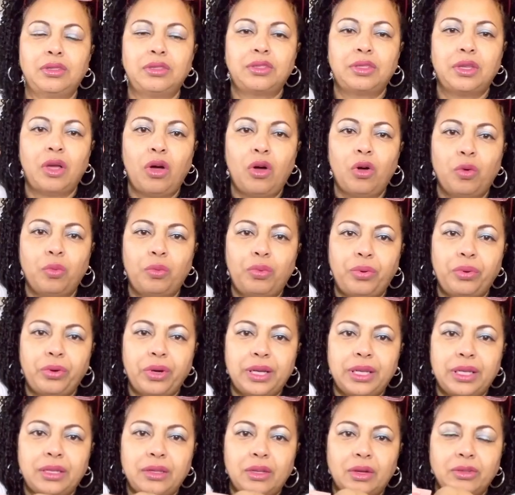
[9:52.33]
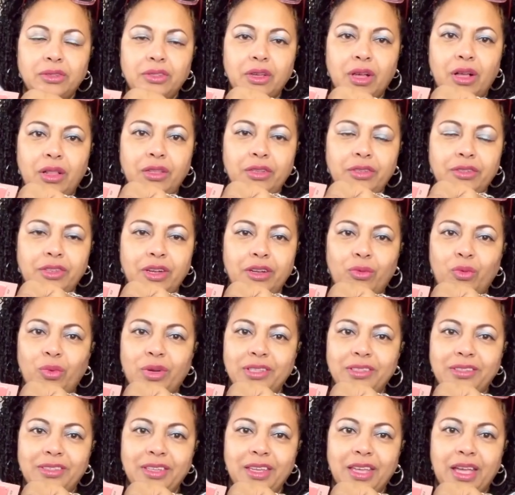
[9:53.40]
so pretty. Those colors are
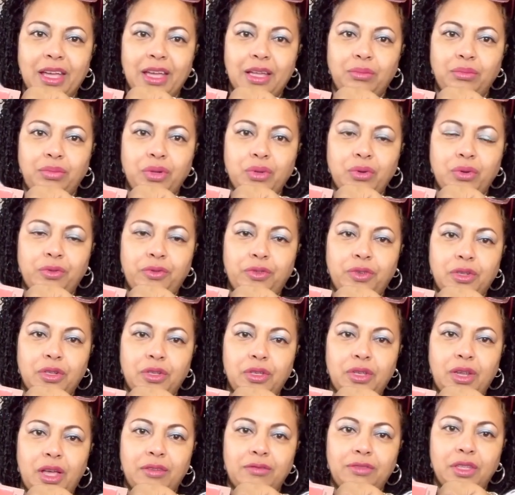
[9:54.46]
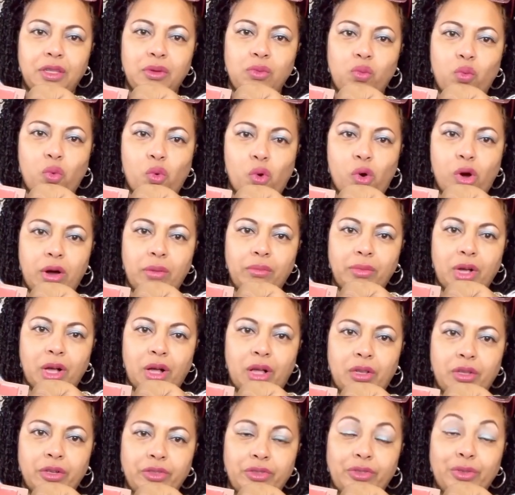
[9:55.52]
once again beautiful, lovely, warm
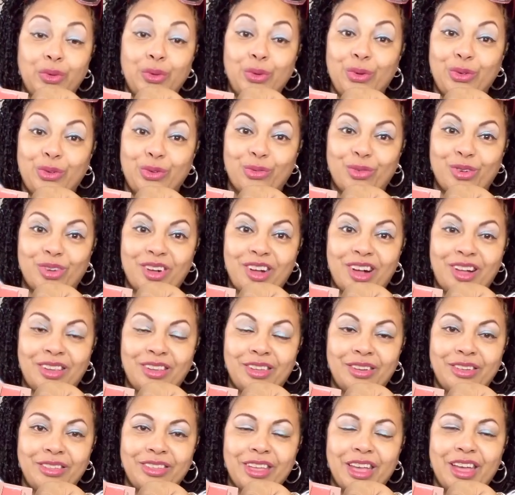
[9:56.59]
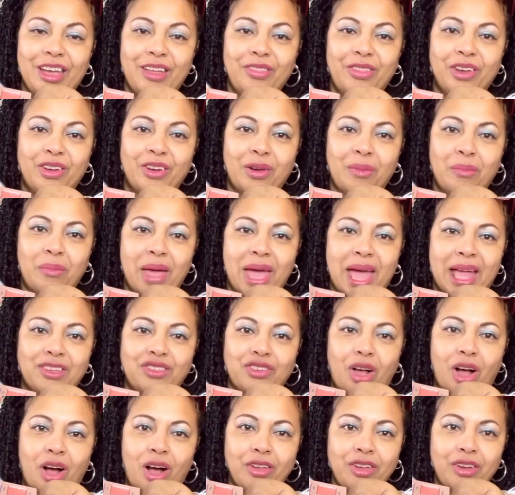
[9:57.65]
colors, neutral colors. They're gonna match
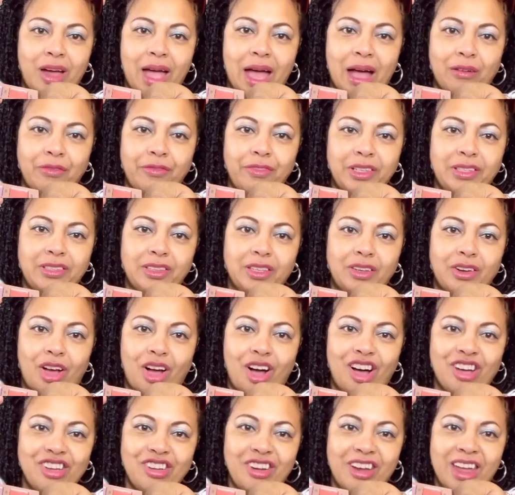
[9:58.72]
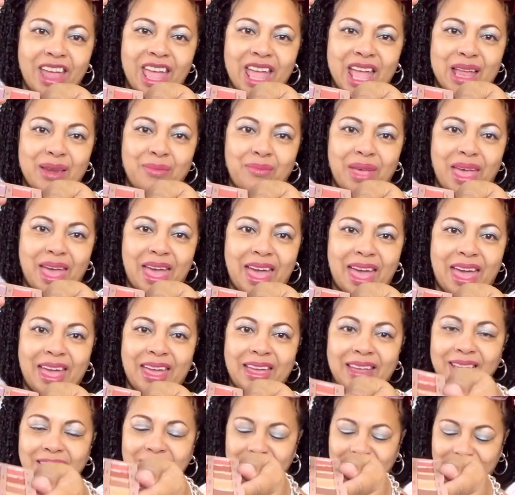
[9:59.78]
all your outfits and all your
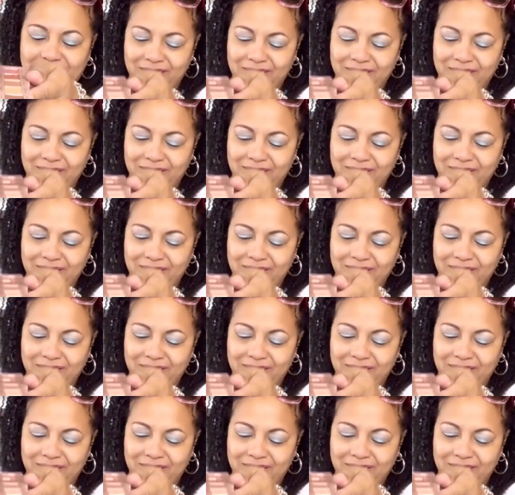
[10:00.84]
handbags.